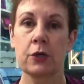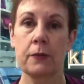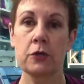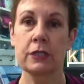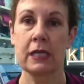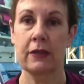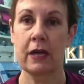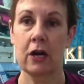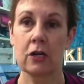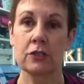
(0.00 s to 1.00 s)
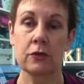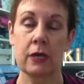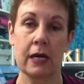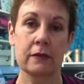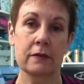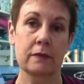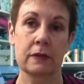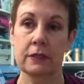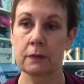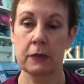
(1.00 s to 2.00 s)
So I'm using it there to cut
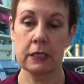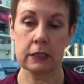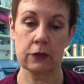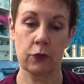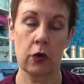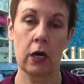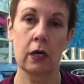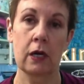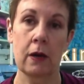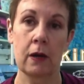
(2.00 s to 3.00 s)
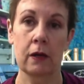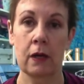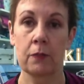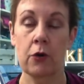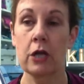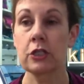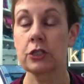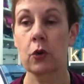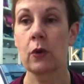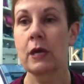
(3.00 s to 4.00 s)
some pieces for a, a, a,
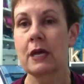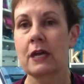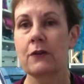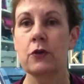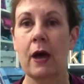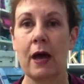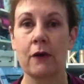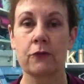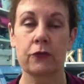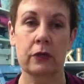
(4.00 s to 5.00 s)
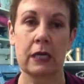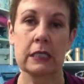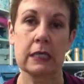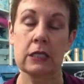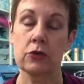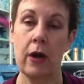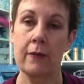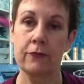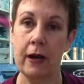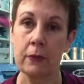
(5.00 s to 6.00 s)
project. So if you have like say
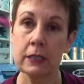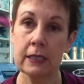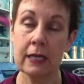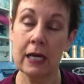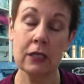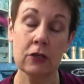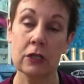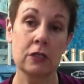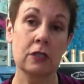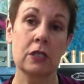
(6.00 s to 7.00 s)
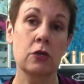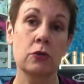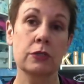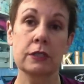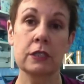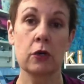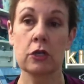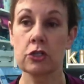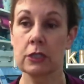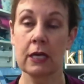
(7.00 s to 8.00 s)
scrap fabrics in that, you can use you know
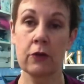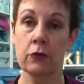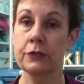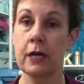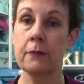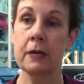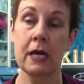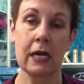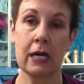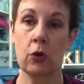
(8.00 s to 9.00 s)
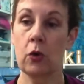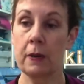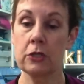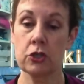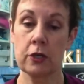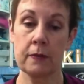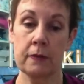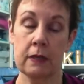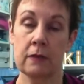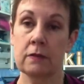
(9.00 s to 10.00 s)
you could just layer those up, cut a whole bunch of
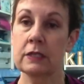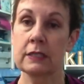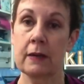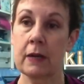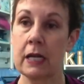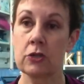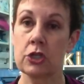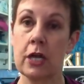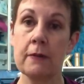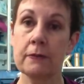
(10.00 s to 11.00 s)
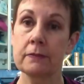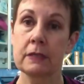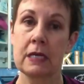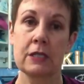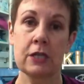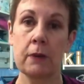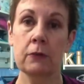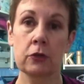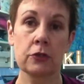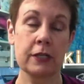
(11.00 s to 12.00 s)
them in the same kind of shape.
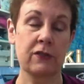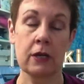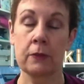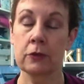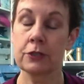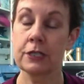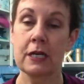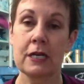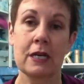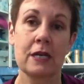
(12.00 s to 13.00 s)
Tumblers, they have tumblers,